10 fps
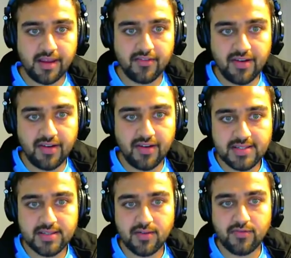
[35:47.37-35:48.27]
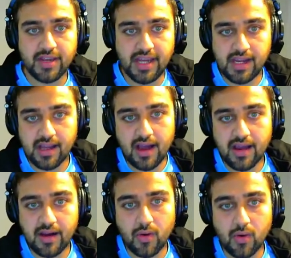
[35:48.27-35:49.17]
First, we need
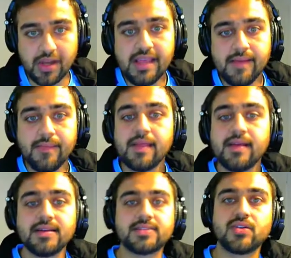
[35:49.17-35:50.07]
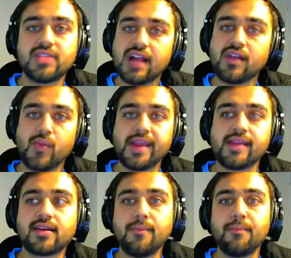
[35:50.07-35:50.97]
our OD so that we can
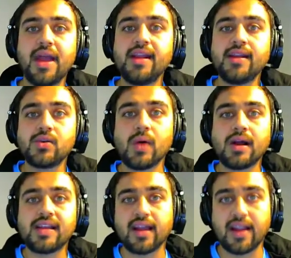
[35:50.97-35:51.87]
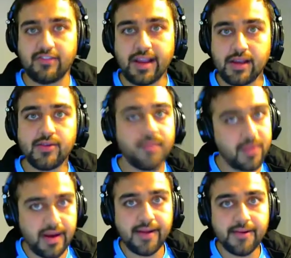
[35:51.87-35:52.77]
compare it to our target value,
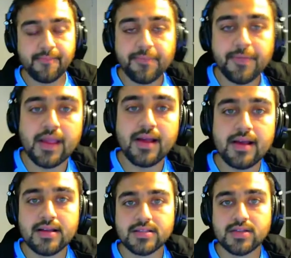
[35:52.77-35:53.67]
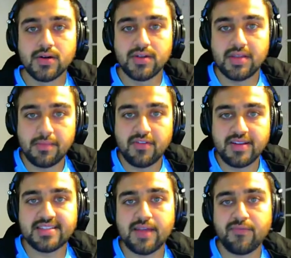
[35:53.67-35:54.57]
right? So number one
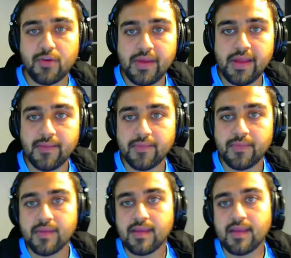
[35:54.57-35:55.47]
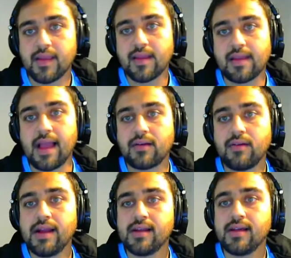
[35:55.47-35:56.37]
step would be
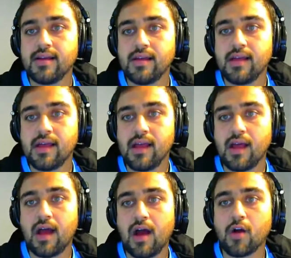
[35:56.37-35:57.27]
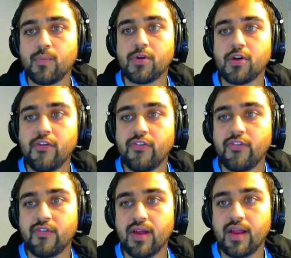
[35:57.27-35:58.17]
calculate output of
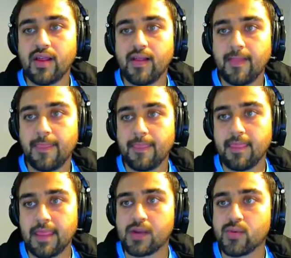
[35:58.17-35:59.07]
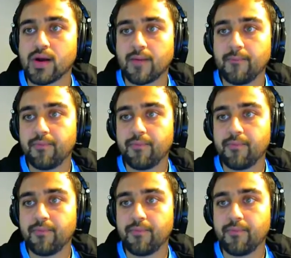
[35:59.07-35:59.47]
network.